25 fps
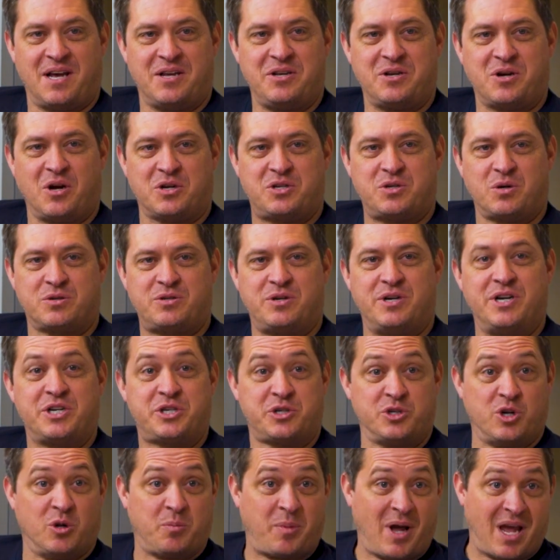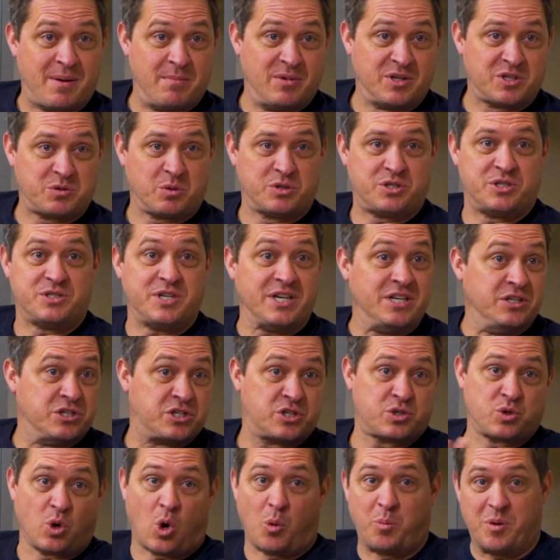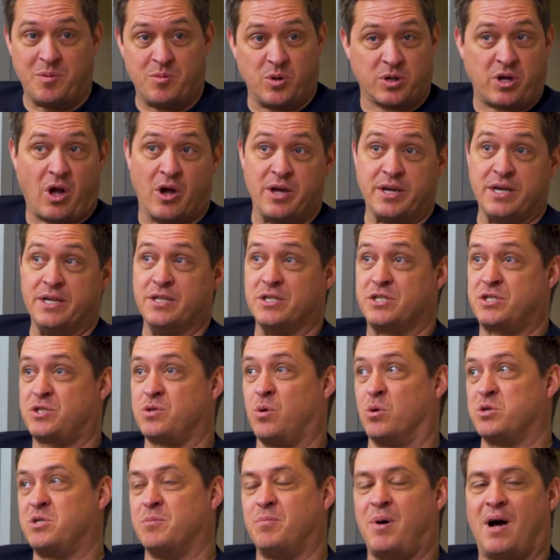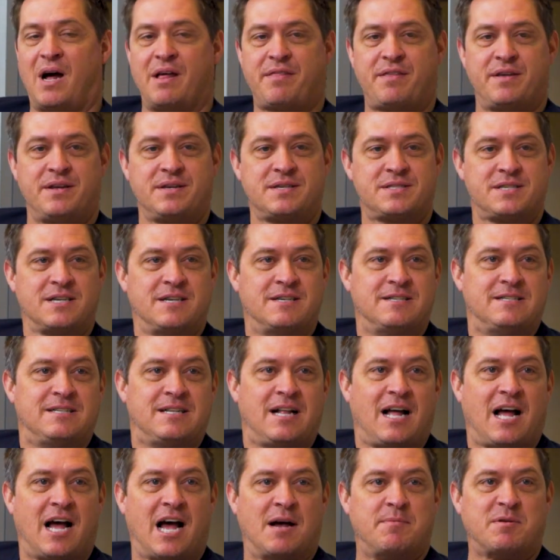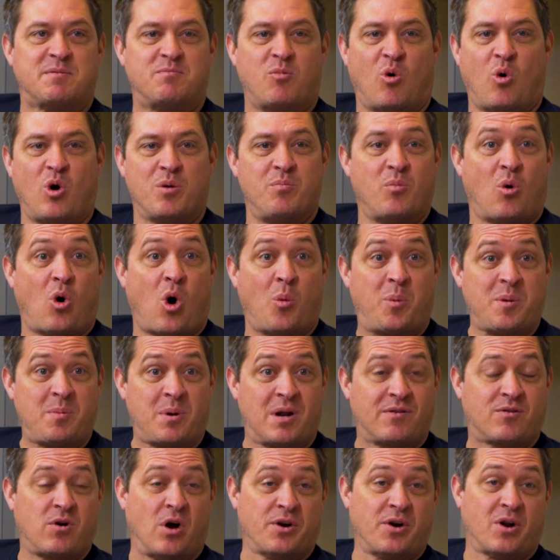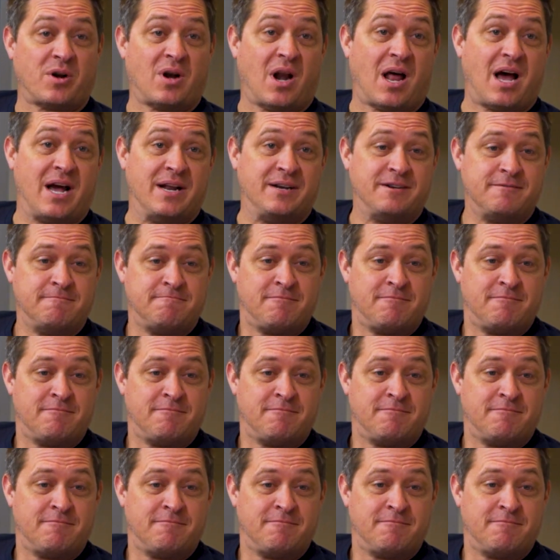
You got your traditional payments, which is in-store, people going in-store to buy things, but more and more people have gone online.